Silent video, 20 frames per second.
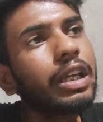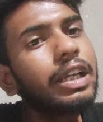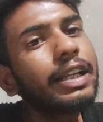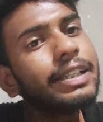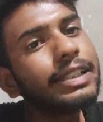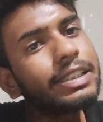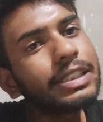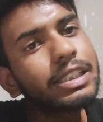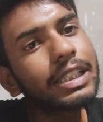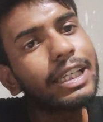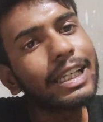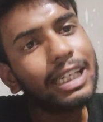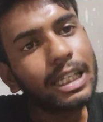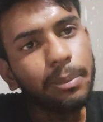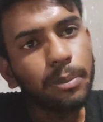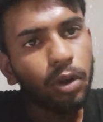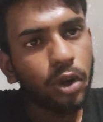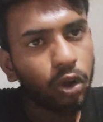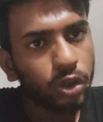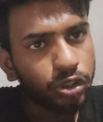its
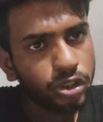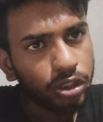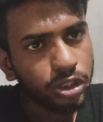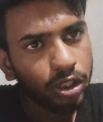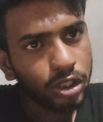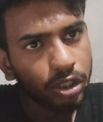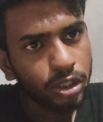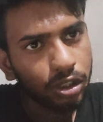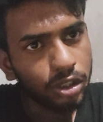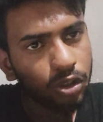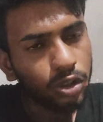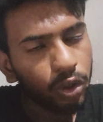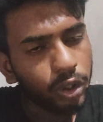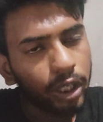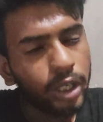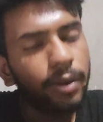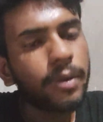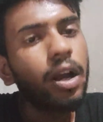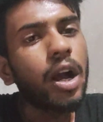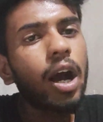etymology.
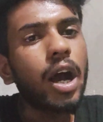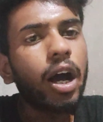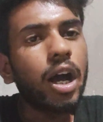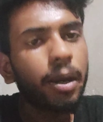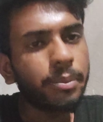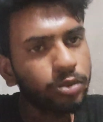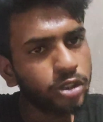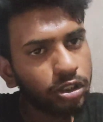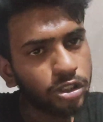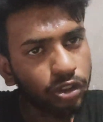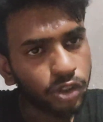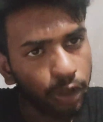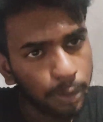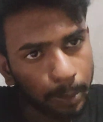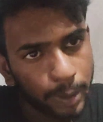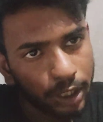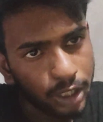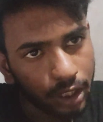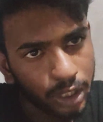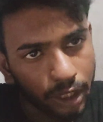Okay, I'm just
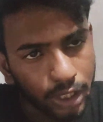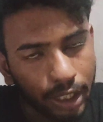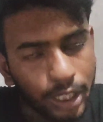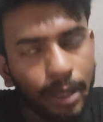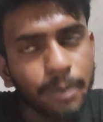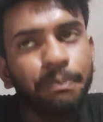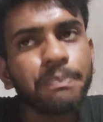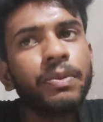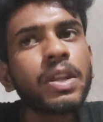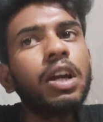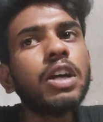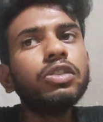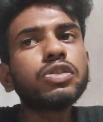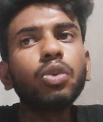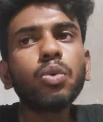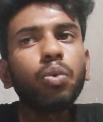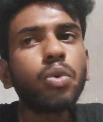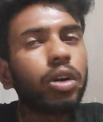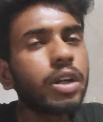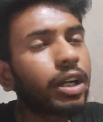repeating again.
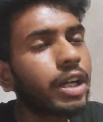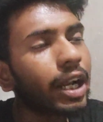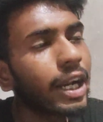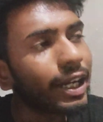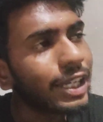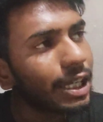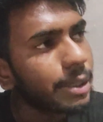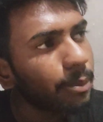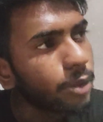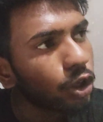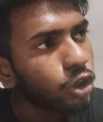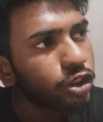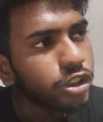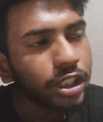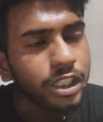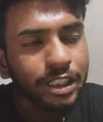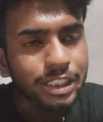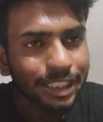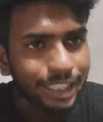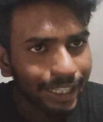So
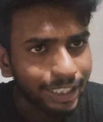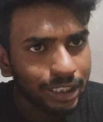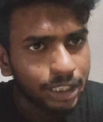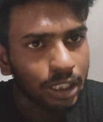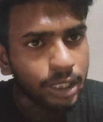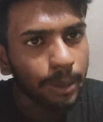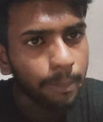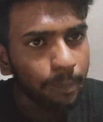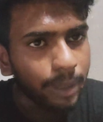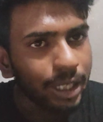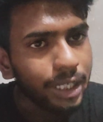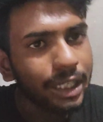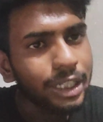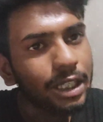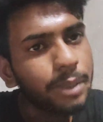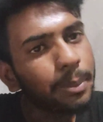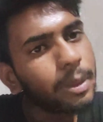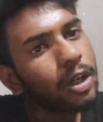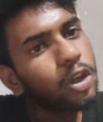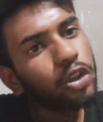etymology is nothing but
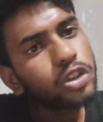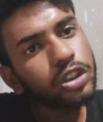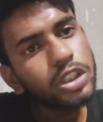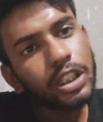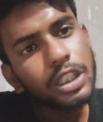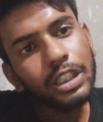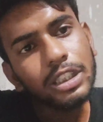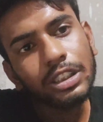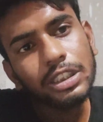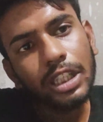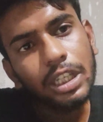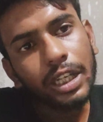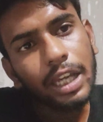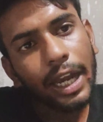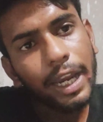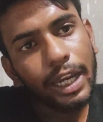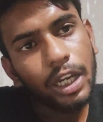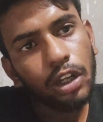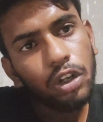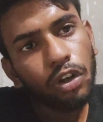etymology is a
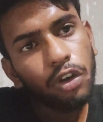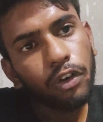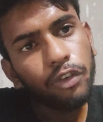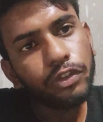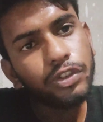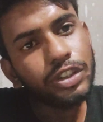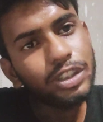kind of